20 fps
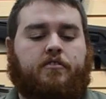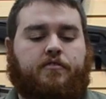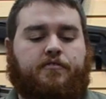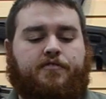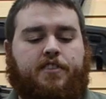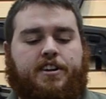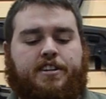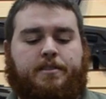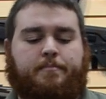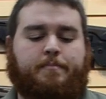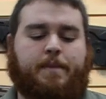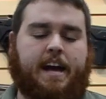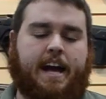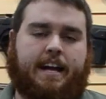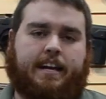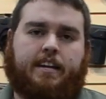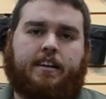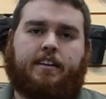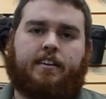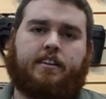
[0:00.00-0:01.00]
front to
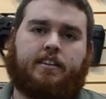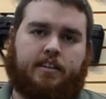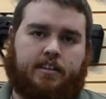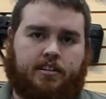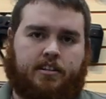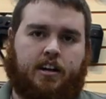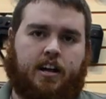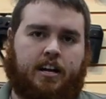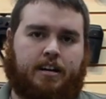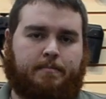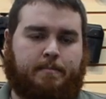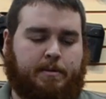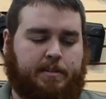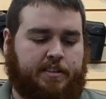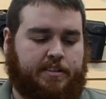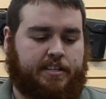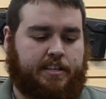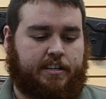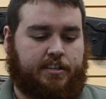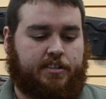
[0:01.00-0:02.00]
back, going to talk about
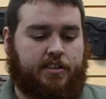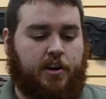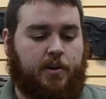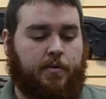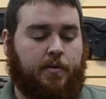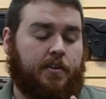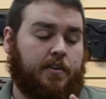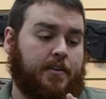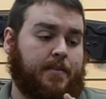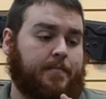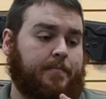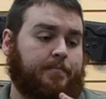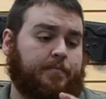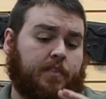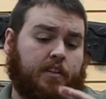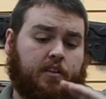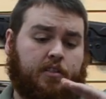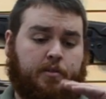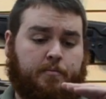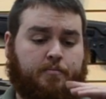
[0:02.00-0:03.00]
this thing. So,
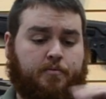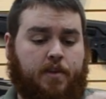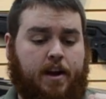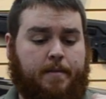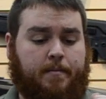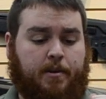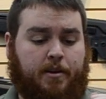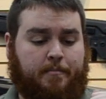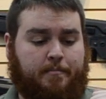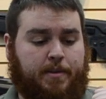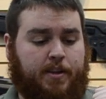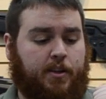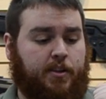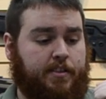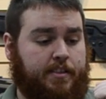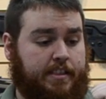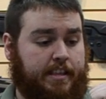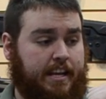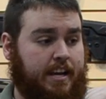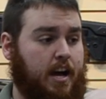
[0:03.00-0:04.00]
the primary
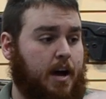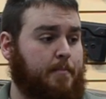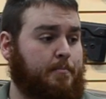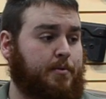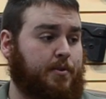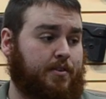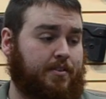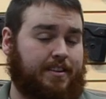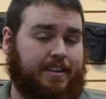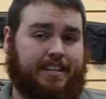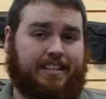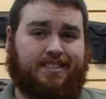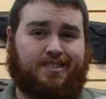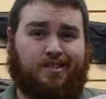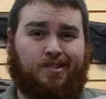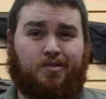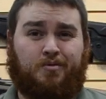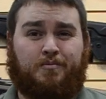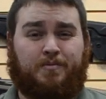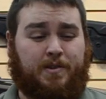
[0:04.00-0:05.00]
build, the upper, is
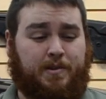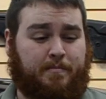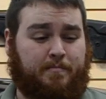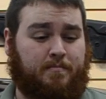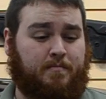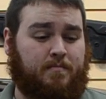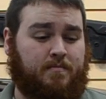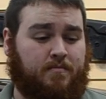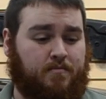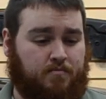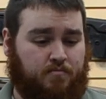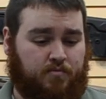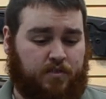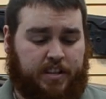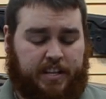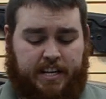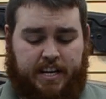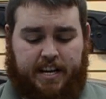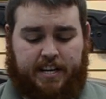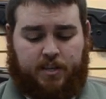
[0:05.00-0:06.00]
aluminum.
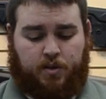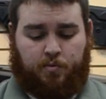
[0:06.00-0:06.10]
Really nice